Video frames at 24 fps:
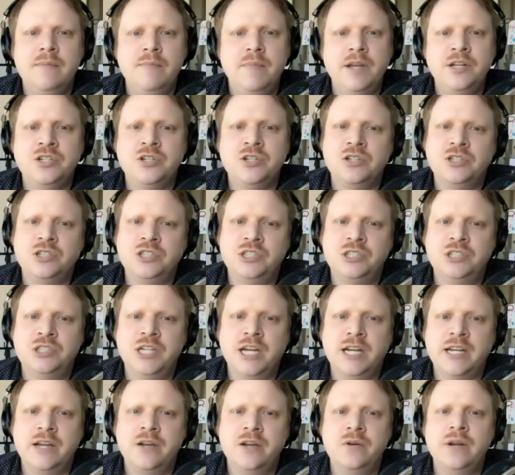Make sure to
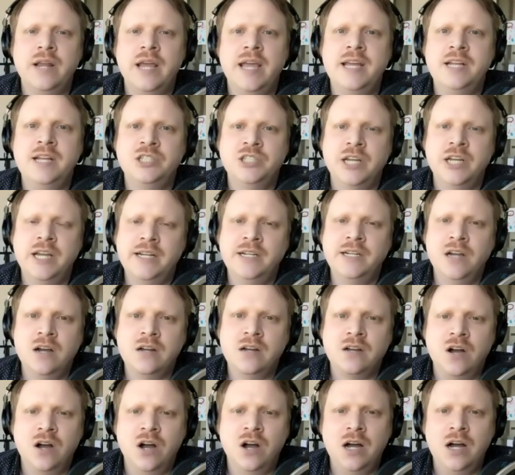check out
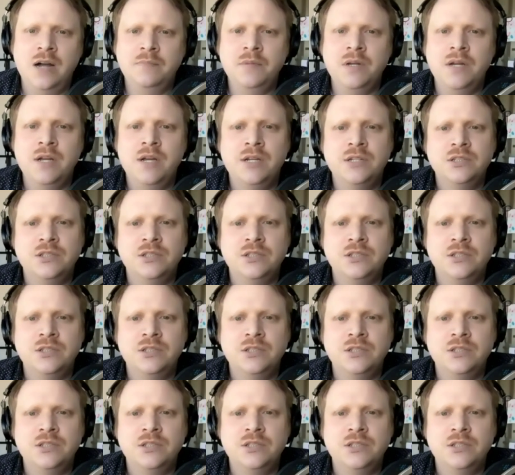aja.com